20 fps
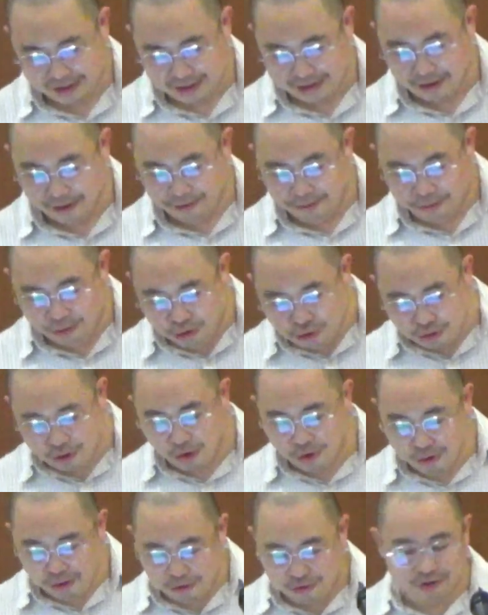of
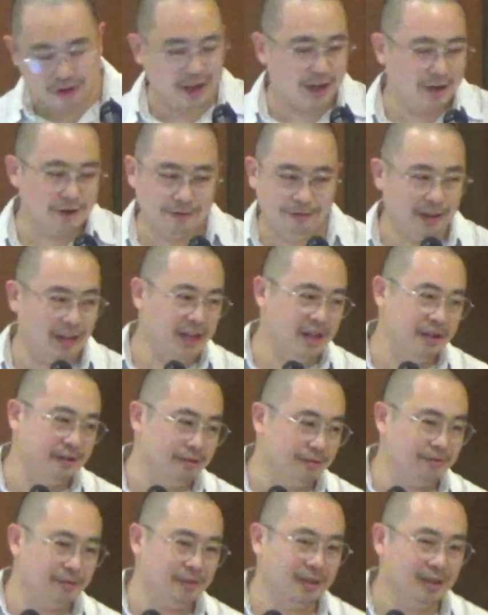growth and of
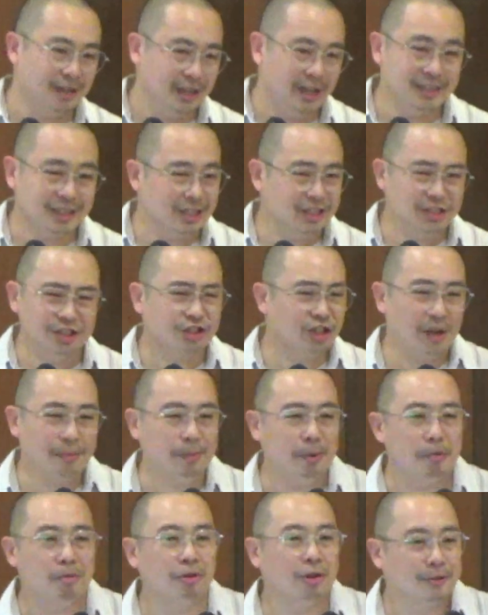life. It's
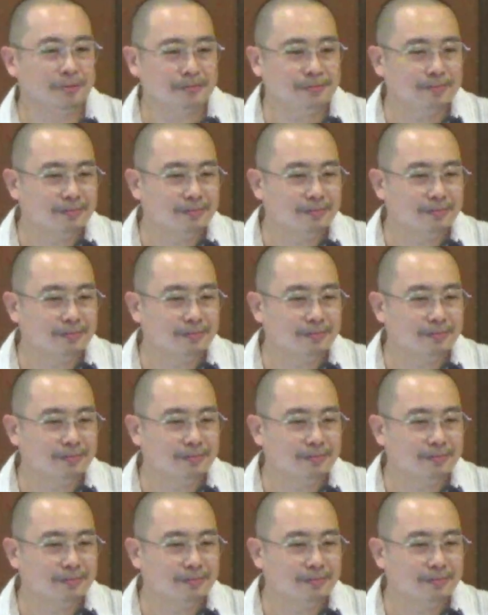unstoppable.